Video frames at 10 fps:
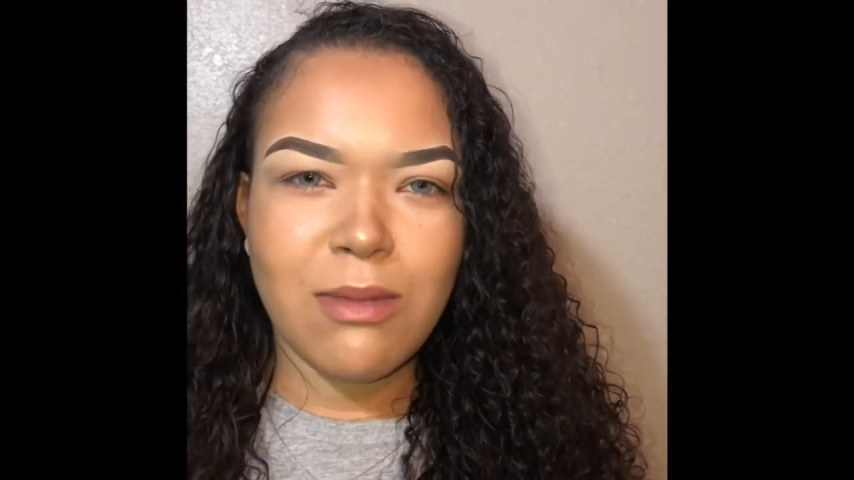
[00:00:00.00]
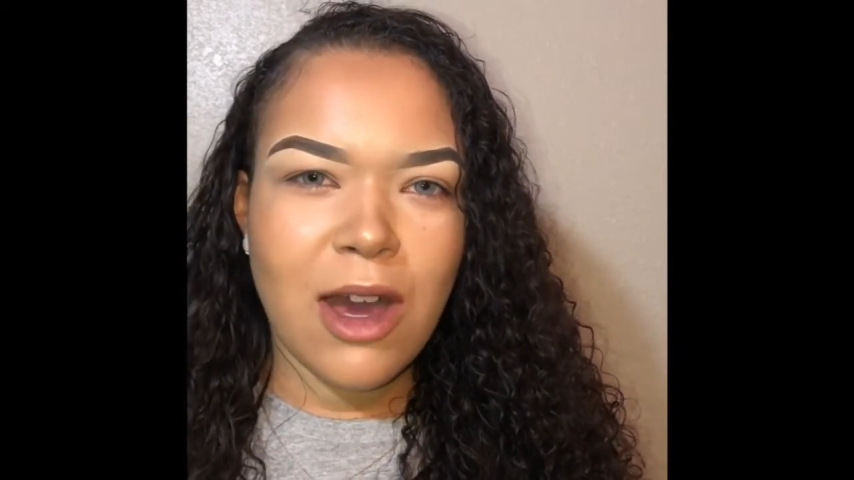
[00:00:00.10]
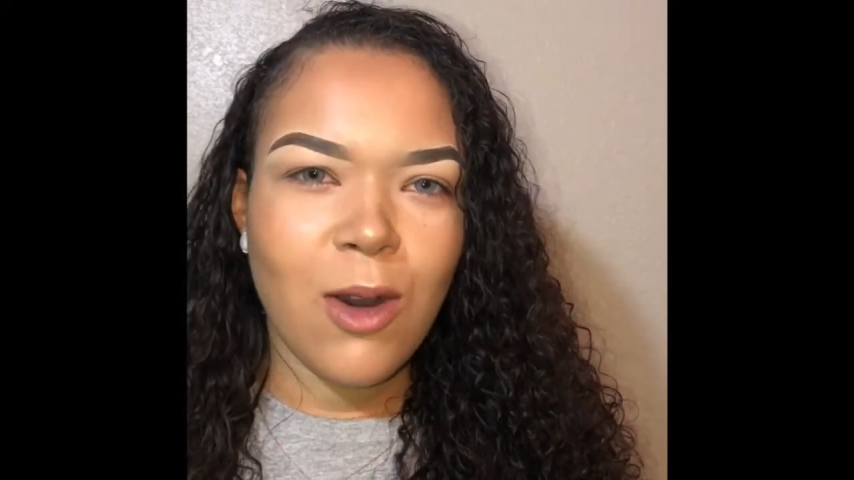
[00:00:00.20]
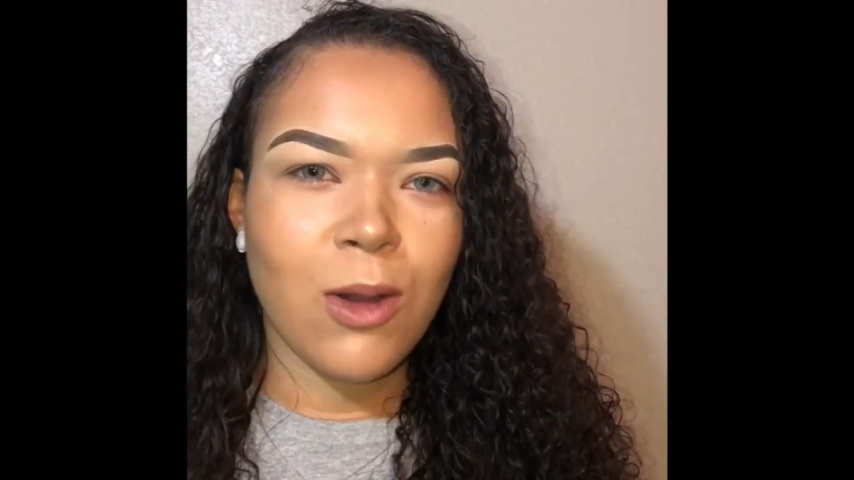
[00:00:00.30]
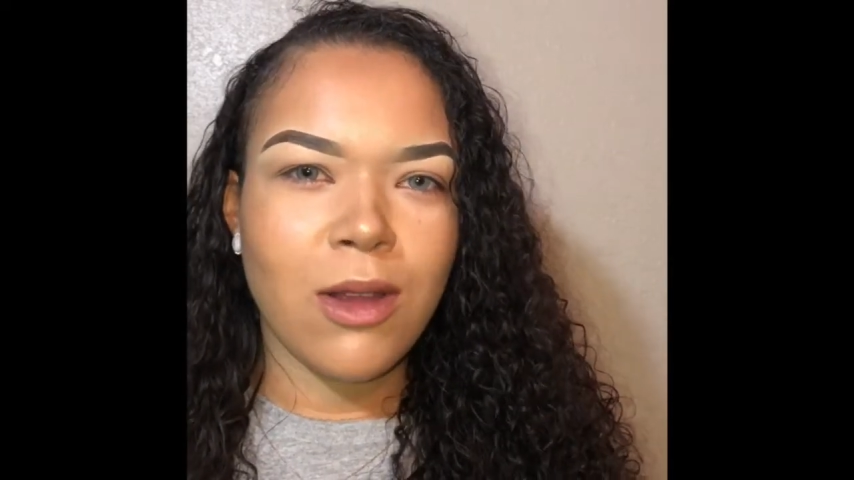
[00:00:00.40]

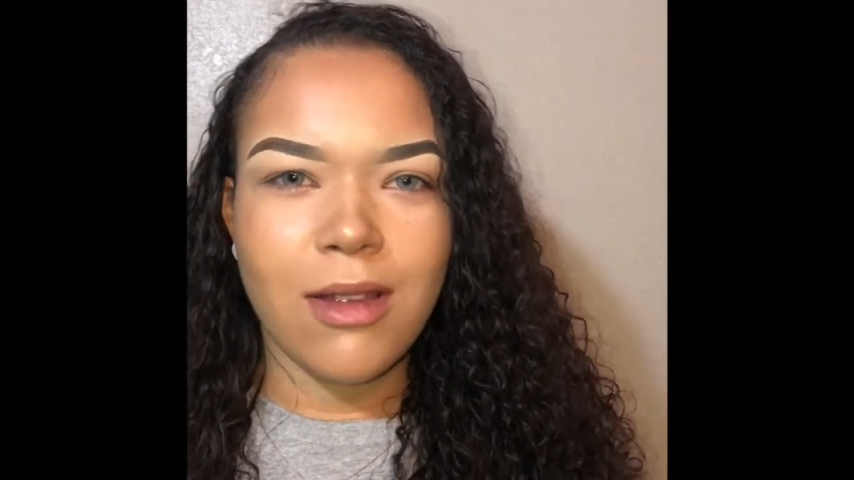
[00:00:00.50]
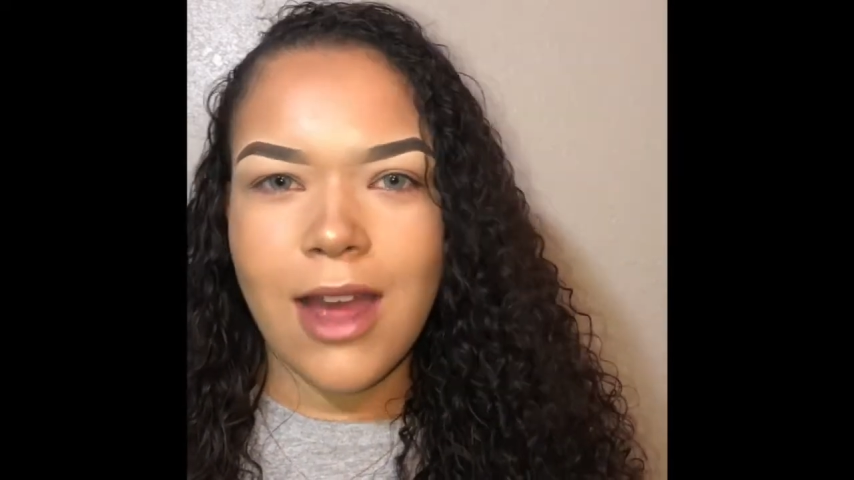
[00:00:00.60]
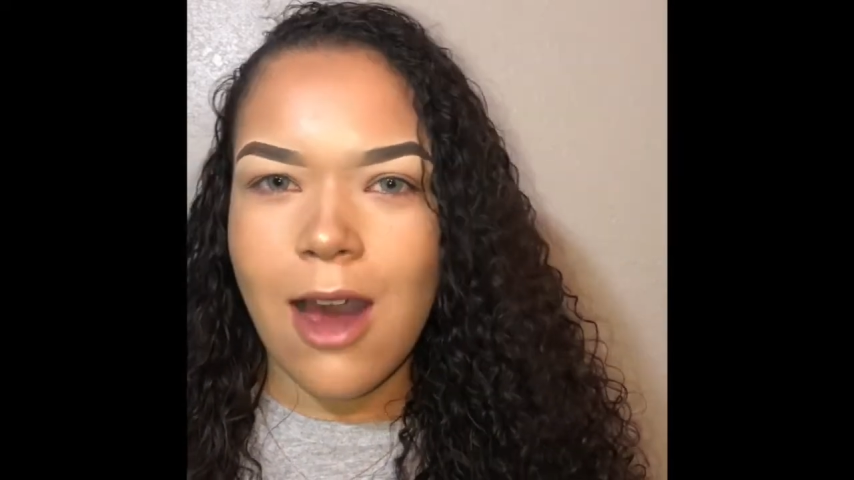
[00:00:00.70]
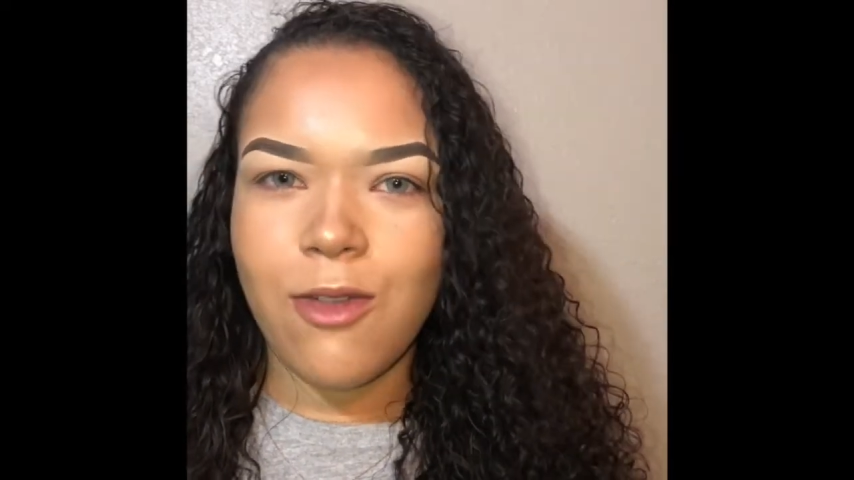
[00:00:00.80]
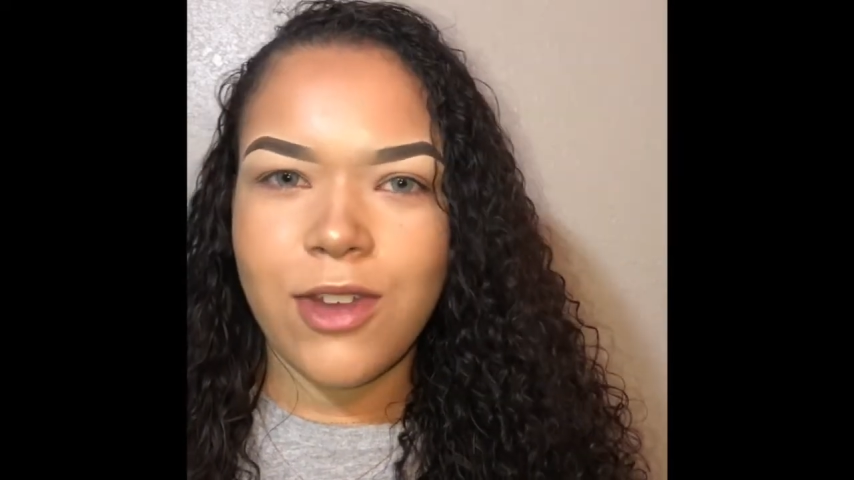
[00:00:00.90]
my whole
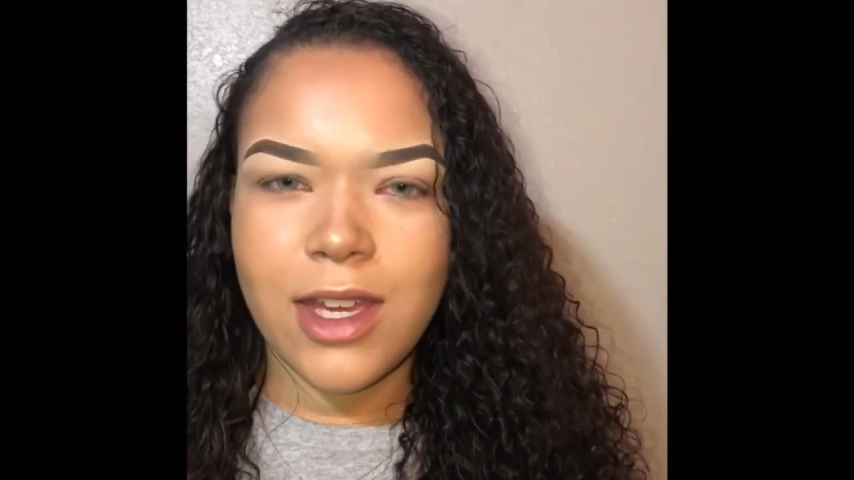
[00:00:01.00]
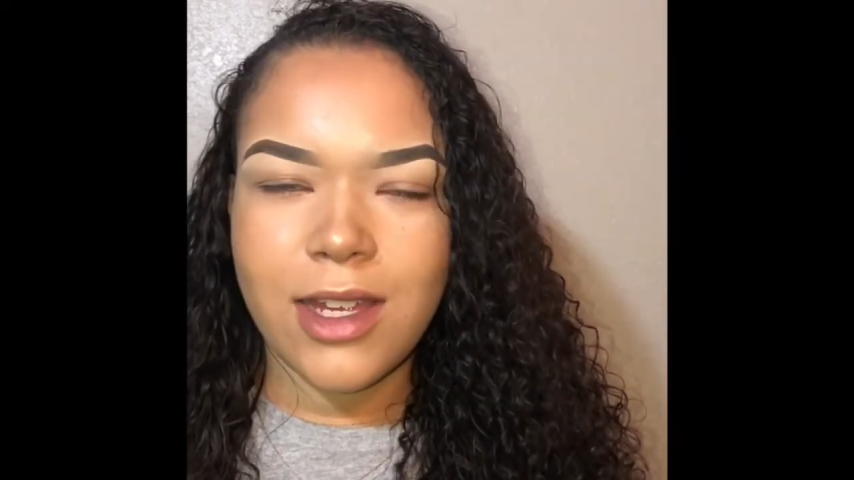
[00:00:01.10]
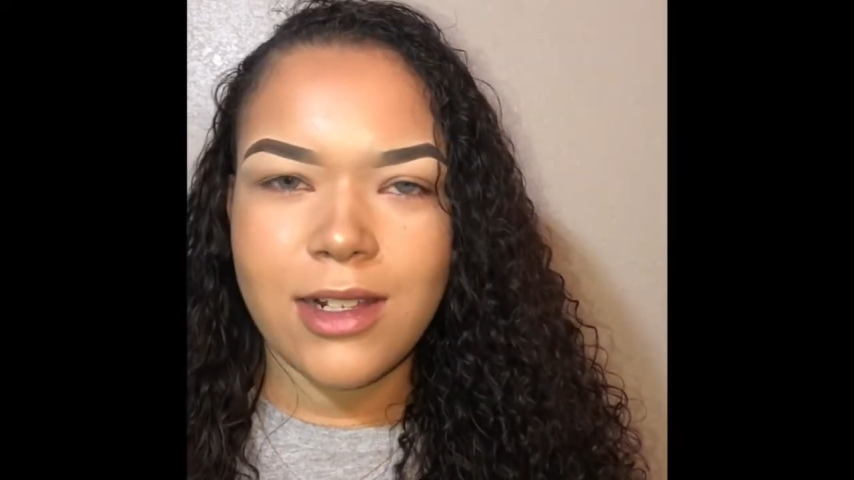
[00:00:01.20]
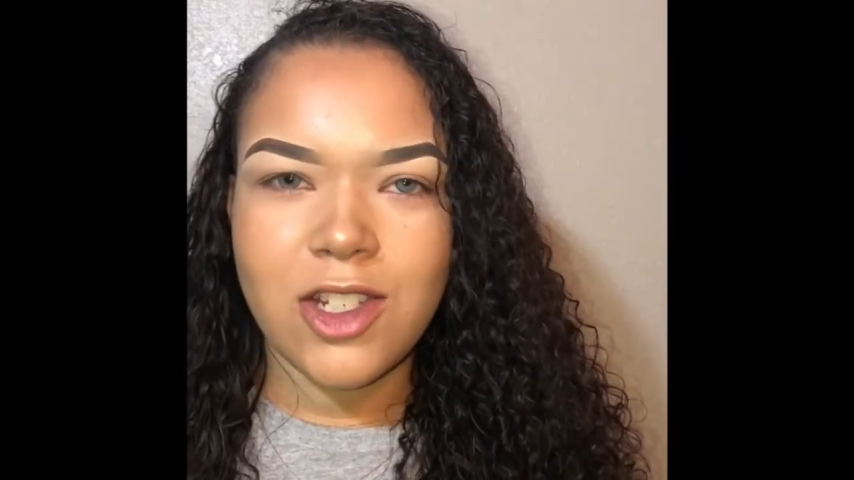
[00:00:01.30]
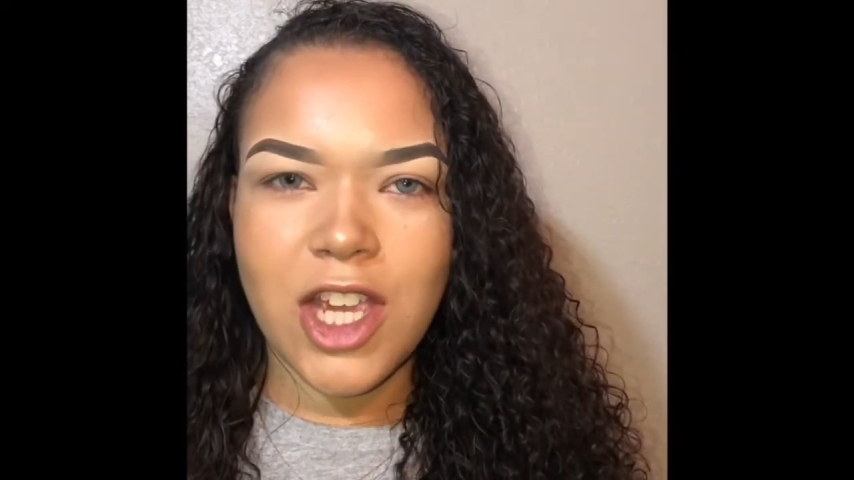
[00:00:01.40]

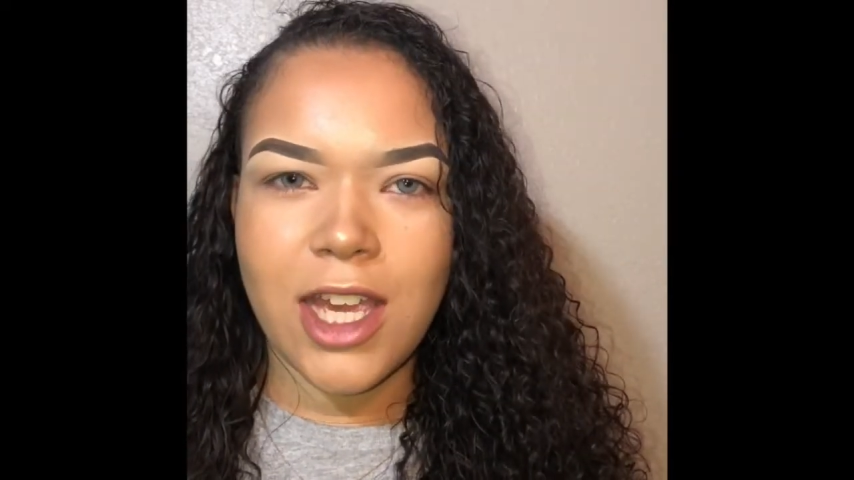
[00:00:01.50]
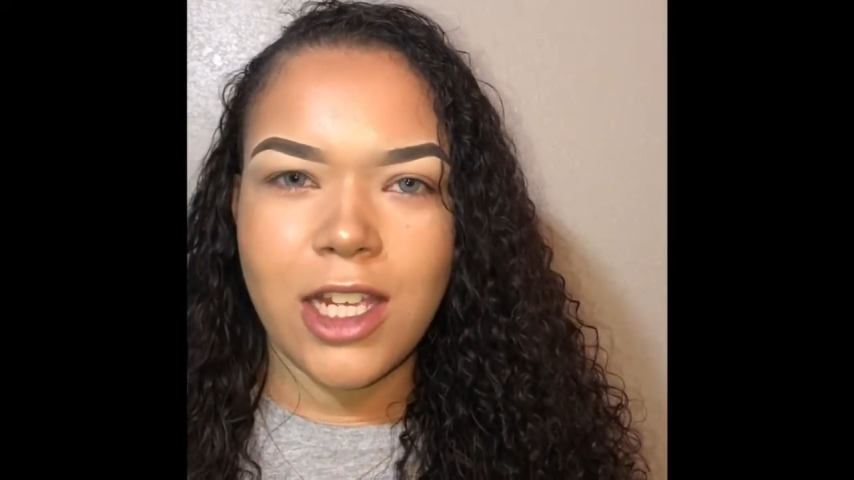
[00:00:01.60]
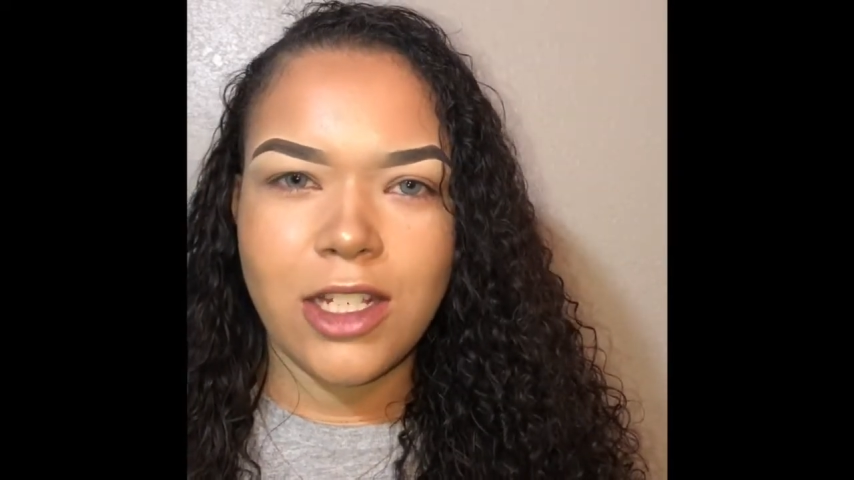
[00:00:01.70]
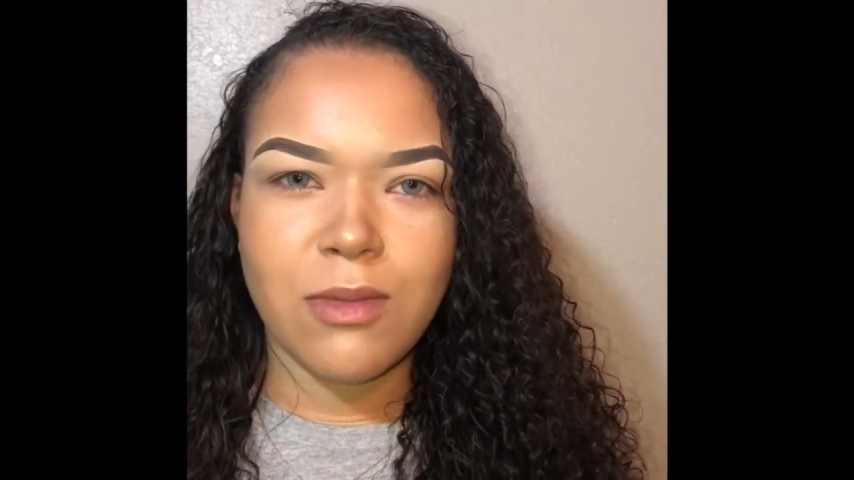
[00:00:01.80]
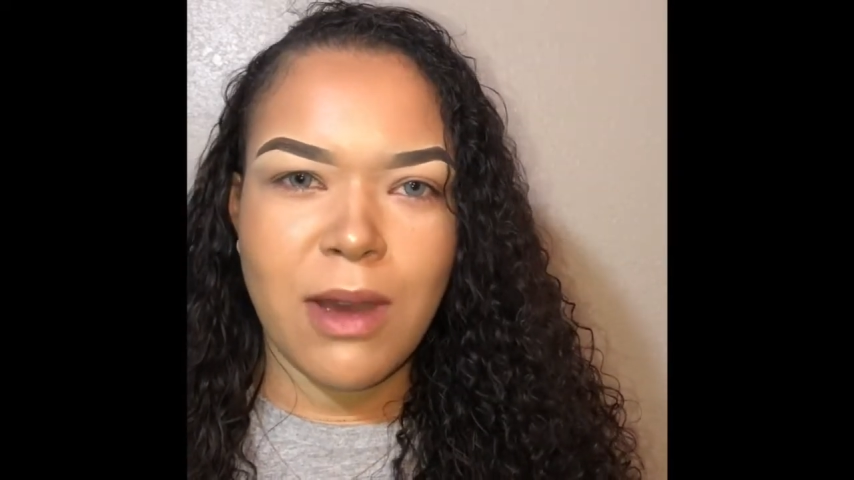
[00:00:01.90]
outfit has changed,